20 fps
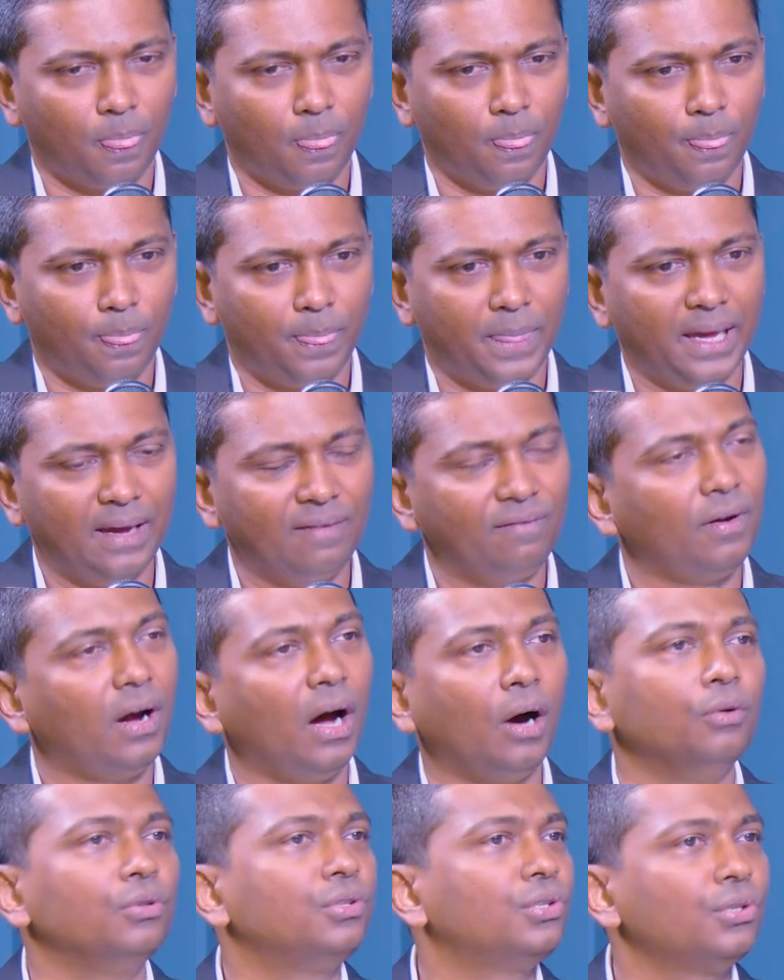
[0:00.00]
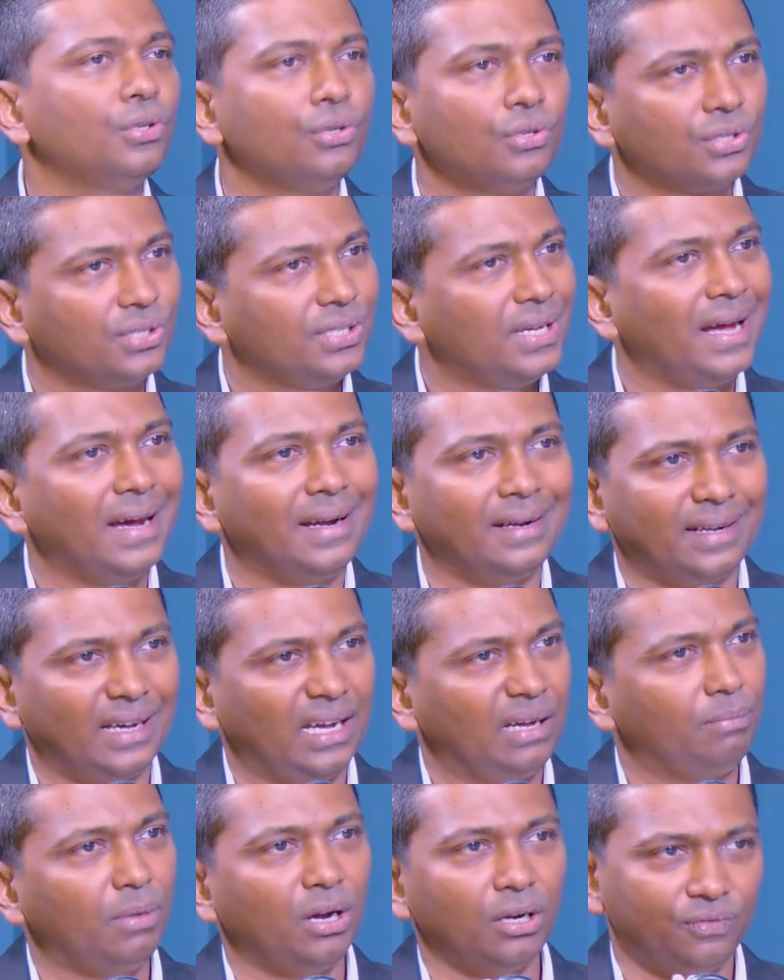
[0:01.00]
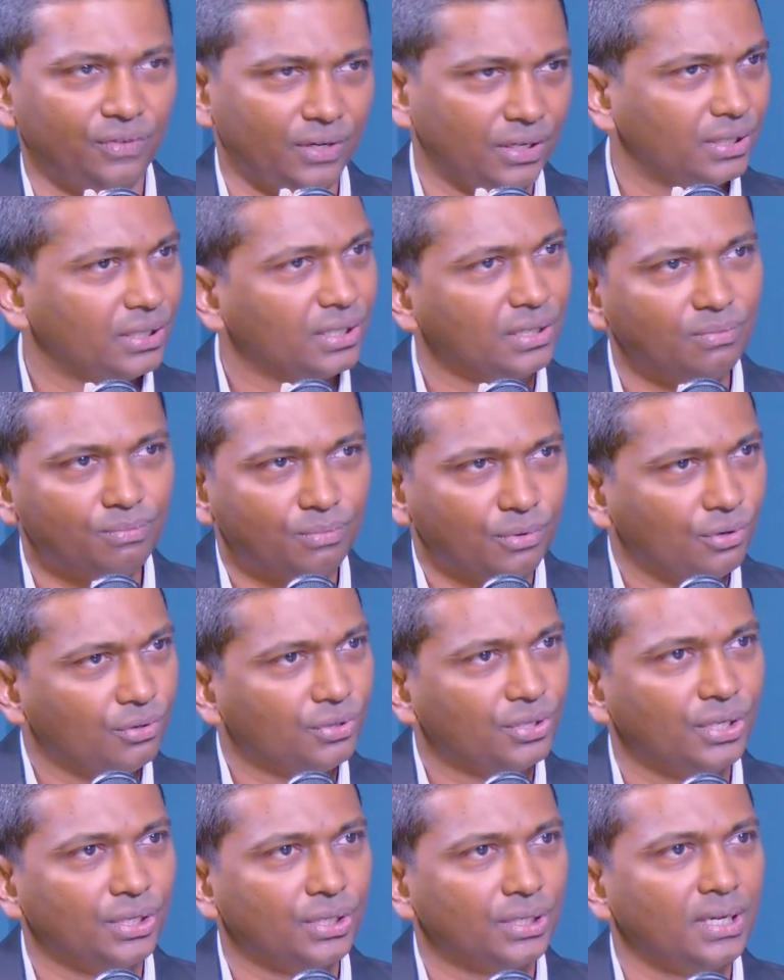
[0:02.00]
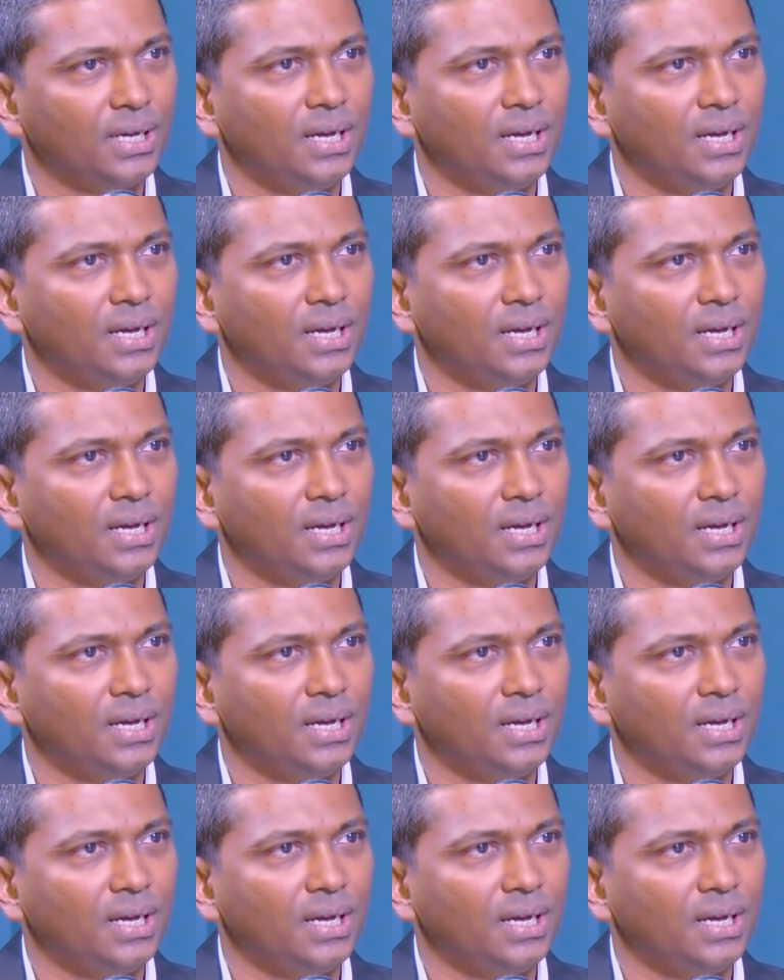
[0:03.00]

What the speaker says: they've outsourced the entire manufacturing process.